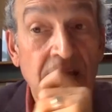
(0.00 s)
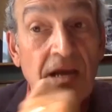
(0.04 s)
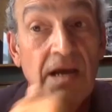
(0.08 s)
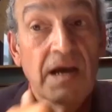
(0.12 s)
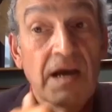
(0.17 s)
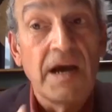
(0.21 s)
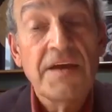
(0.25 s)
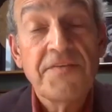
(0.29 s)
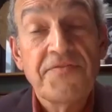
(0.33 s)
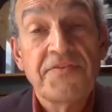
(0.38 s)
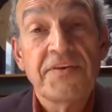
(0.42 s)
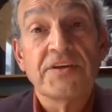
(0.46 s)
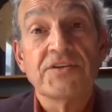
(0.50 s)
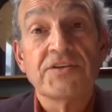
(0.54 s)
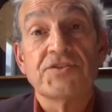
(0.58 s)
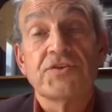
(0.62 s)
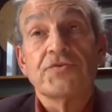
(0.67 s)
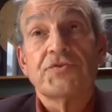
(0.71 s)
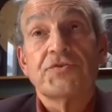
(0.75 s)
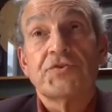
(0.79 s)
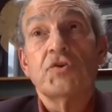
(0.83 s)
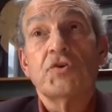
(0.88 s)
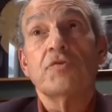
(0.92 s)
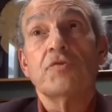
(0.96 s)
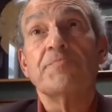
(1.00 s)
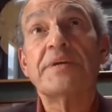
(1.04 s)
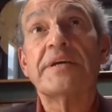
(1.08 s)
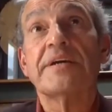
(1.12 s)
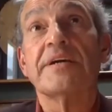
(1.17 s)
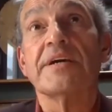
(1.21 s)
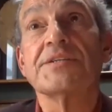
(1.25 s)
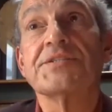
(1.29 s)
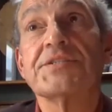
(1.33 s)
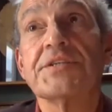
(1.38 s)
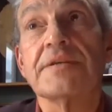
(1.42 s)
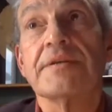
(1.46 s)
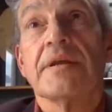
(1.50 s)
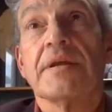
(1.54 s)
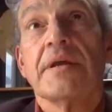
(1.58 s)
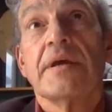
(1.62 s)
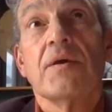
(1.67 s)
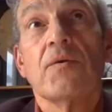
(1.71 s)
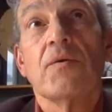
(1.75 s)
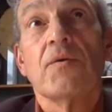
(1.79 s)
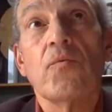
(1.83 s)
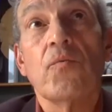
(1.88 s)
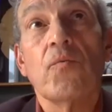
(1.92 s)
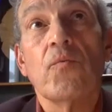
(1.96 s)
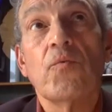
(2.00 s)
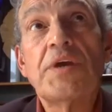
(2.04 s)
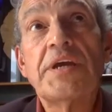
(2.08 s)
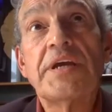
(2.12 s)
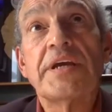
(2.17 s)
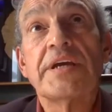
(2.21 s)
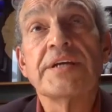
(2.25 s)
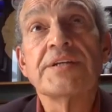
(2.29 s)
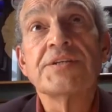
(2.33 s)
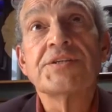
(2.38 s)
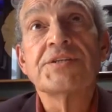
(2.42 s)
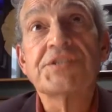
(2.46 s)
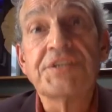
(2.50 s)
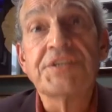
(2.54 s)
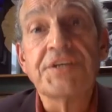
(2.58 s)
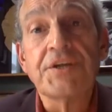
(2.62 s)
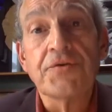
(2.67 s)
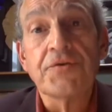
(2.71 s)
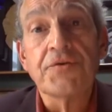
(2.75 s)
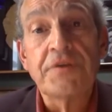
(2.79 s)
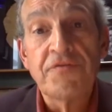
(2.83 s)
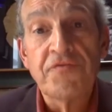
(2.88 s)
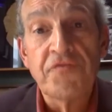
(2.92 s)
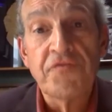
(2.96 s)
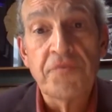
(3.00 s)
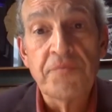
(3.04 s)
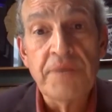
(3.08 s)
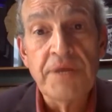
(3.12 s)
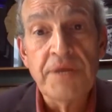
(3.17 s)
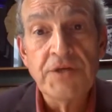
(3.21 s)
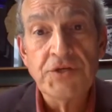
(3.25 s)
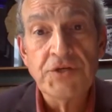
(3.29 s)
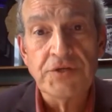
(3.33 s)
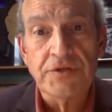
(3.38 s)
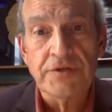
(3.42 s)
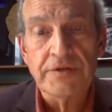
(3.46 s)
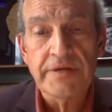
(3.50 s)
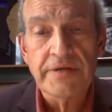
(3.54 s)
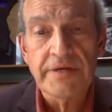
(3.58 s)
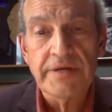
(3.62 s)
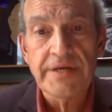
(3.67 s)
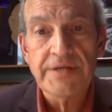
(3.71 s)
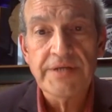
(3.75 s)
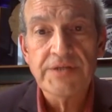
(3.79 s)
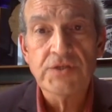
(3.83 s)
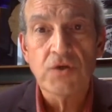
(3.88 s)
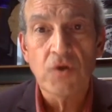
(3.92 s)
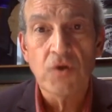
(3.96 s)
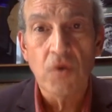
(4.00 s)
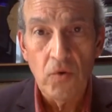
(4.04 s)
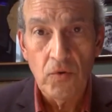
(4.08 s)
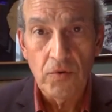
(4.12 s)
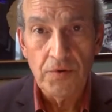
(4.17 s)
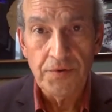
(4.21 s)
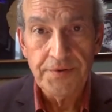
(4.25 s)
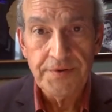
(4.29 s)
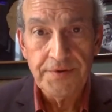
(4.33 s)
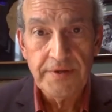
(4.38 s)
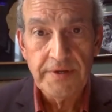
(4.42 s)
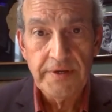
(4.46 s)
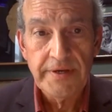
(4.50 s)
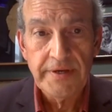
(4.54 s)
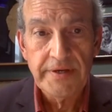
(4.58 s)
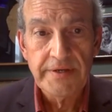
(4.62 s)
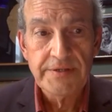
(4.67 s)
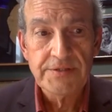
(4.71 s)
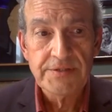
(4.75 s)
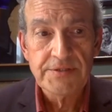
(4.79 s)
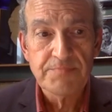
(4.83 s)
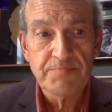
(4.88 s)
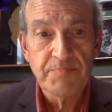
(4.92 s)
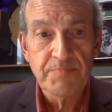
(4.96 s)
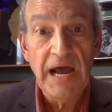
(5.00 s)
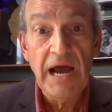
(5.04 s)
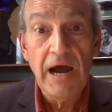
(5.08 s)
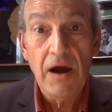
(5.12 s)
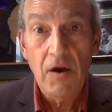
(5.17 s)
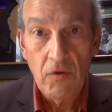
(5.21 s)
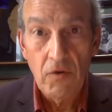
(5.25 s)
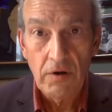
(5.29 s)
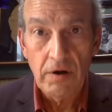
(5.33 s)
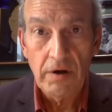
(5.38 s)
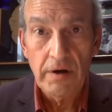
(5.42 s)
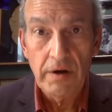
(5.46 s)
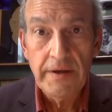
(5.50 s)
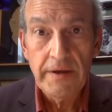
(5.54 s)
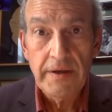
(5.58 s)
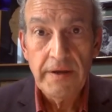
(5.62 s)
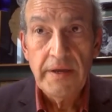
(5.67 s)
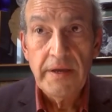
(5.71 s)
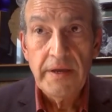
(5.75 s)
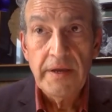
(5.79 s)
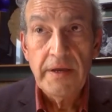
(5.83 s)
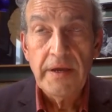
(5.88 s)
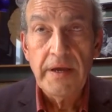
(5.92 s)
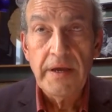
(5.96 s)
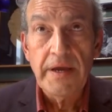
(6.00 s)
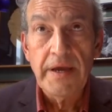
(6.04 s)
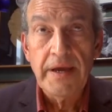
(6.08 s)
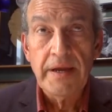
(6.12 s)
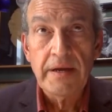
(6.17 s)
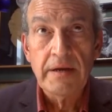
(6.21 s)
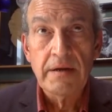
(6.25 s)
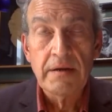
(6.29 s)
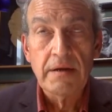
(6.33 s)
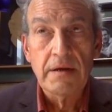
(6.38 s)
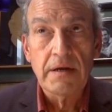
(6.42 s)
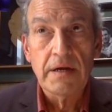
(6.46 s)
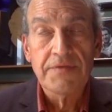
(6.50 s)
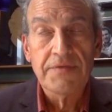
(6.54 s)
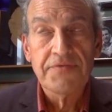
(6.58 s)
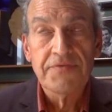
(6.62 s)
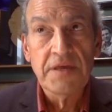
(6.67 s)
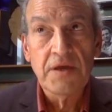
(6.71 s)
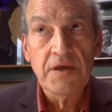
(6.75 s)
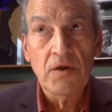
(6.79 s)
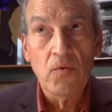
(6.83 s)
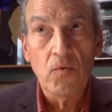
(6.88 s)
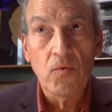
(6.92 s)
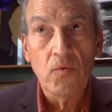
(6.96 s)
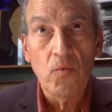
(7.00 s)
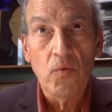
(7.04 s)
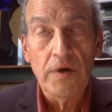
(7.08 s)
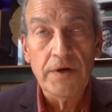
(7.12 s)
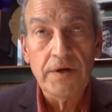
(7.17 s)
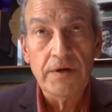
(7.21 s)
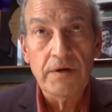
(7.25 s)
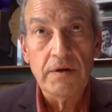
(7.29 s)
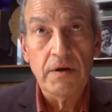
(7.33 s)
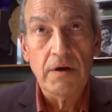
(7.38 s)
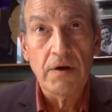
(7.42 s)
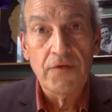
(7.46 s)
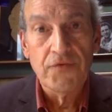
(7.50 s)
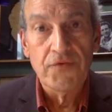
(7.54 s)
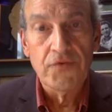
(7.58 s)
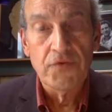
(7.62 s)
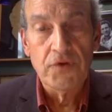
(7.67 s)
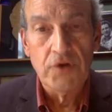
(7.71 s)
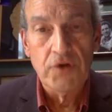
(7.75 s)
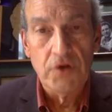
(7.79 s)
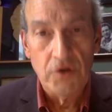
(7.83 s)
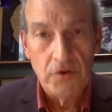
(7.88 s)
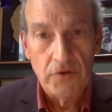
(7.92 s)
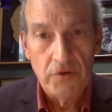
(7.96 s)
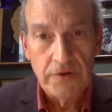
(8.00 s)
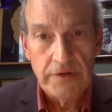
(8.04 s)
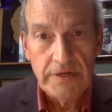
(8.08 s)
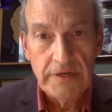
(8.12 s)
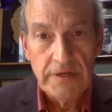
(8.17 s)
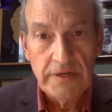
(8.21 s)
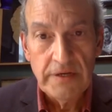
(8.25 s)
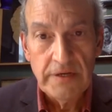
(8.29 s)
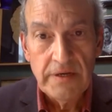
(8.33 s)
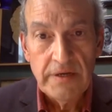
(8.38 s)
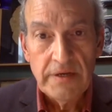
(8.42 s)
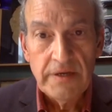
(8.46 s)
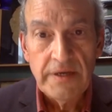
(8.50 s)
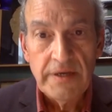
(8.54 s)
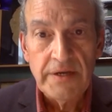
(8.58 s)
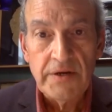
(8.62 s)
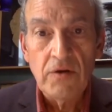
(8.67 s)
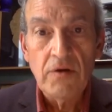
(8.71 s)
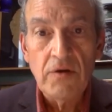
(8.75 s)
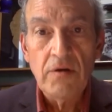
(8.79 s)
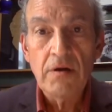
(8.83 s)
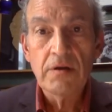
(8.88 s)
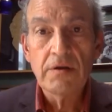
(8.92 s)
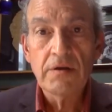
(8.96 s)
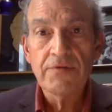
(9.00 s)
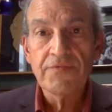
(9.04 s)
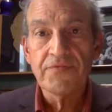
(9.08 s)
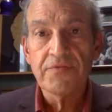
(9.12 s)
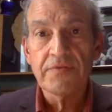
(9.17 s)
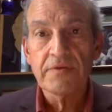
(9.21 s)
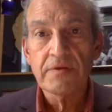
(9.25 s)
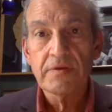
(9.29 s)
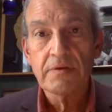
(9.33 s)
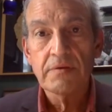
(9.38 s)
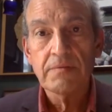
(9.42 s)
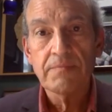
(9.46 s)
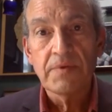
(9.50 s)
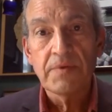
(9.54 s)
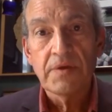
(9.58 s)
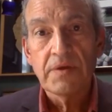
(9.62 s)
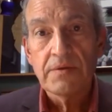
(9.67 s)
I think so too, because we consider information as gold, as power. And I think what Arthur Currie and all of the